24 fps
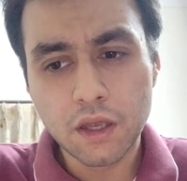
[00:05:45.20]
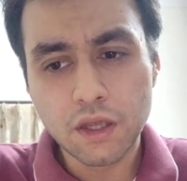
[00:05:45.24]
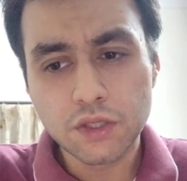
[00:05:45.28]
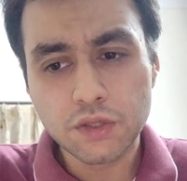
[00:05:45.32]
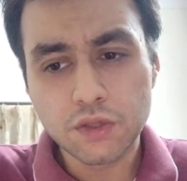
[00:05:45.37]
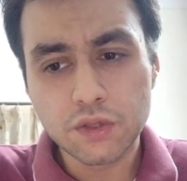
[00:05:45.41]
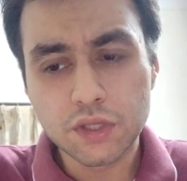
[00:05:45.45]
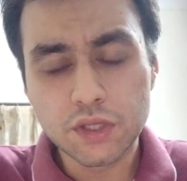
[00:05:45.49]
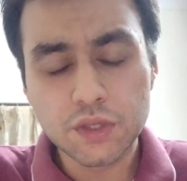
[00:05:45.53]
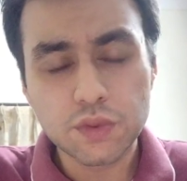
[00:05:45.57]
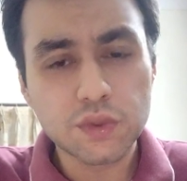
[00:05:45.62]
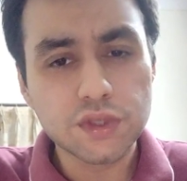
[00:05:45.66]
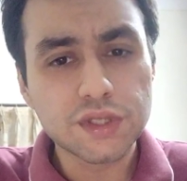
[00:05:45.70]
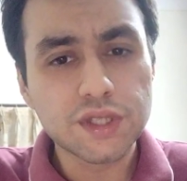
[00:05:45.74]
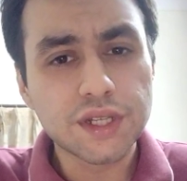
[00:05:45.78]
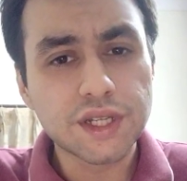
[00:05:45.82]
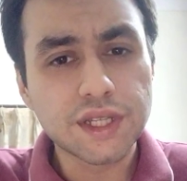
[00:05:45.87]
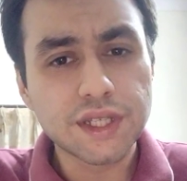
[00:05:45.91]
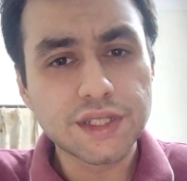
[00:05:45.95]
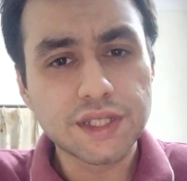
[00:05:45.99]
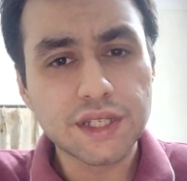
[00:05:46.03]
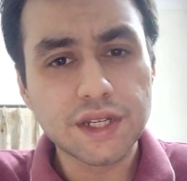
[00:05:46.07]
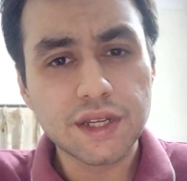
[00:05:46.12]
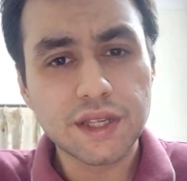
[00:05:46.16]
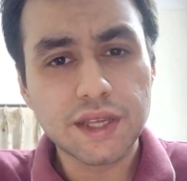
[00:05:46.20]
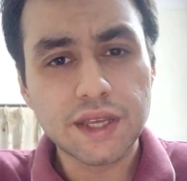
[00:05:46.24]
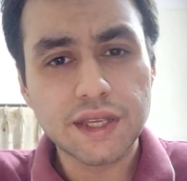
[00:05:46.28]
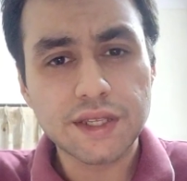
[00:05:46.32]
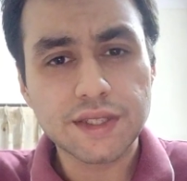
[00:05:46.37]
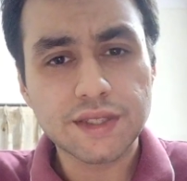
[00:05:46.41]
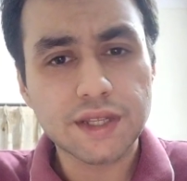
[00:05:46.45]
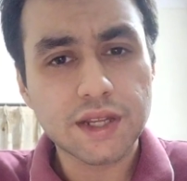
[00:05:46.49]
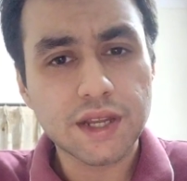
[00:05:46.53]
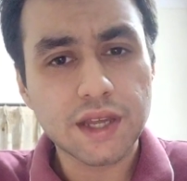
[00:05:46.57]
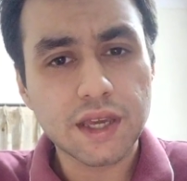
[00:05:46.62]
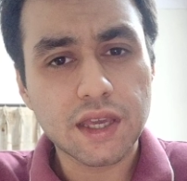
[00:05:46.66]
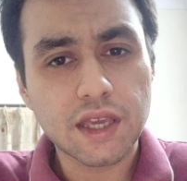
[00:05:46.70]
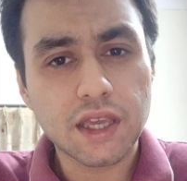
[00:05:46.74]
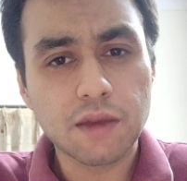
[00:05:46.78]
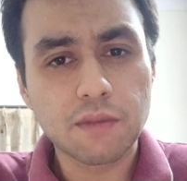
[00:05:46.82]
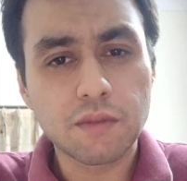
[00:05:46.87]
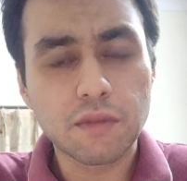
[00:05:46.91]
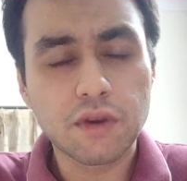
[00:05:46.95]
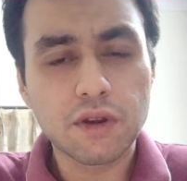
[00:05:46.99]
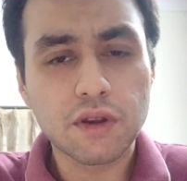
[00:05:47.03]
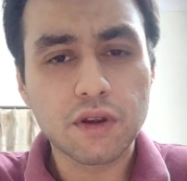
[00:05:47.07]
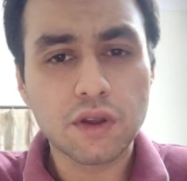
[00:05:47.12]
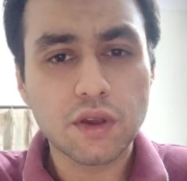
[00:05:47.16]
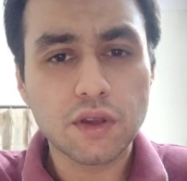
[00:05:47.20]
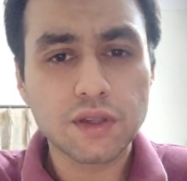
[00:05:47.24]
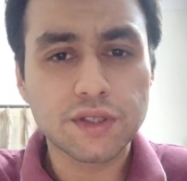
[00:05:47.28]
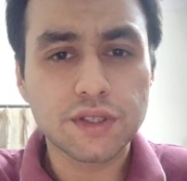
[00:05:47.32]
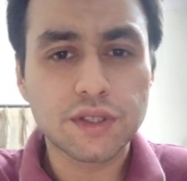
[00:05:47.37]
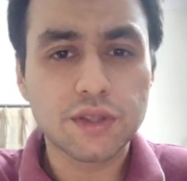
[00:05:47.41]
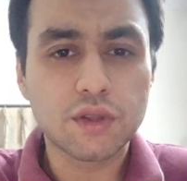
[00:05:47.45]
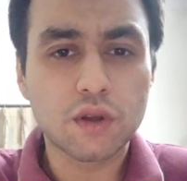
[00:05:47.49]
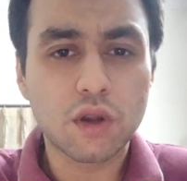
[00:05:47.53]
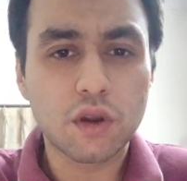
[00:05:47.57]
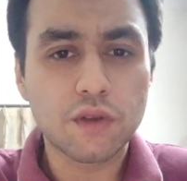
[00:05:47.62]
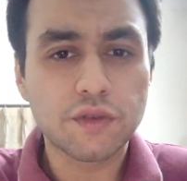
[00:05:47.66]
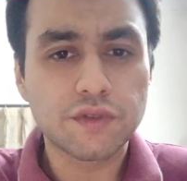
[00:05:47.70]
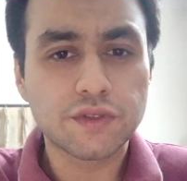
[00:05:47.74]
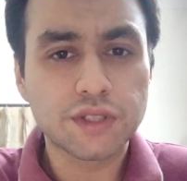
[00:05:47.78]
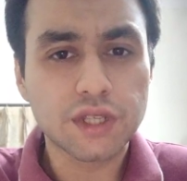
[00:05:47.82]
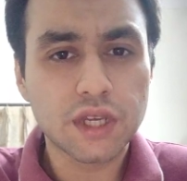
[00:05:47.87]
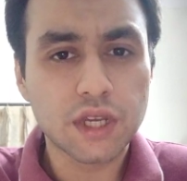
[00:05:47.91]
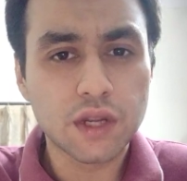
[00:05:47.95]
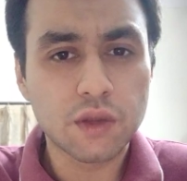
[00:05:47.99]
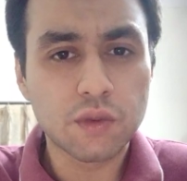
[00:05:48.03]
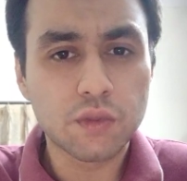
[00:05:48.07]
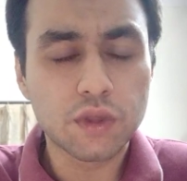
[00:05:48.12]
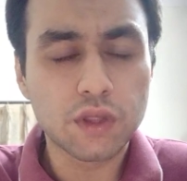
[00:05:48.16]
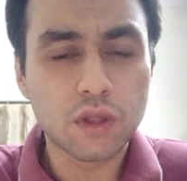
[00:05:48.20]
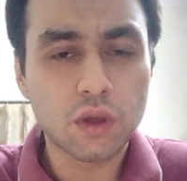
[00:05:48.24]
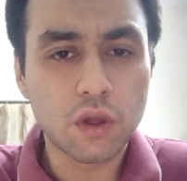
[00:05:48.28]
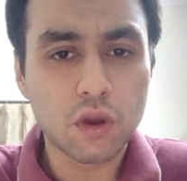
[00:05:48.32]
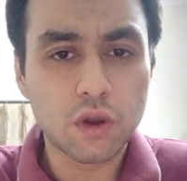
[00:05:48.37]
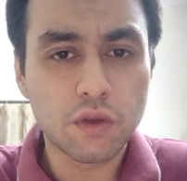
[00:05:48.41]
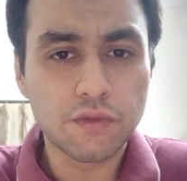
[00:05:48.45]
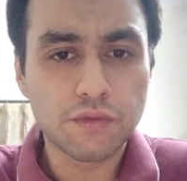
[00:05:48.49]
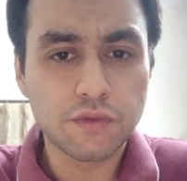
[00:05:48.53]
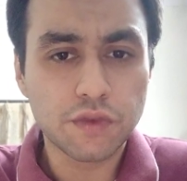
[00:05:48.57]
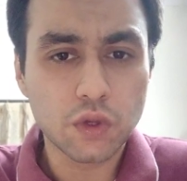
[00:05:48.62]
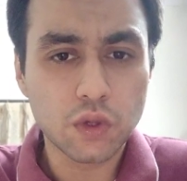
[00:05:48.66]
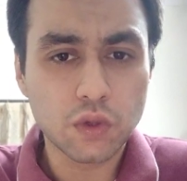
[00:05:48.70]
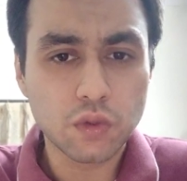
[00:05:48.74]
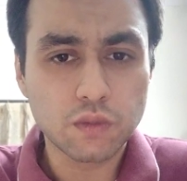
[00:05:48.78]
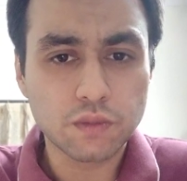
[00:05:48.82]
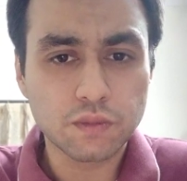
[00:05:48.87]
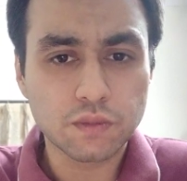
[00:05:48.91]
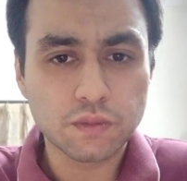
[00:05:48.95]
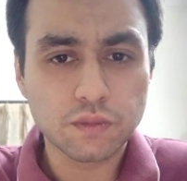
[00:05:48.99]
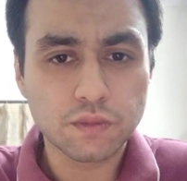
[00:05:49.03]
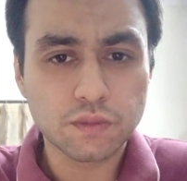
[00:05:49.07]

So this was a recent case that I came across and thought of sharing with all of you.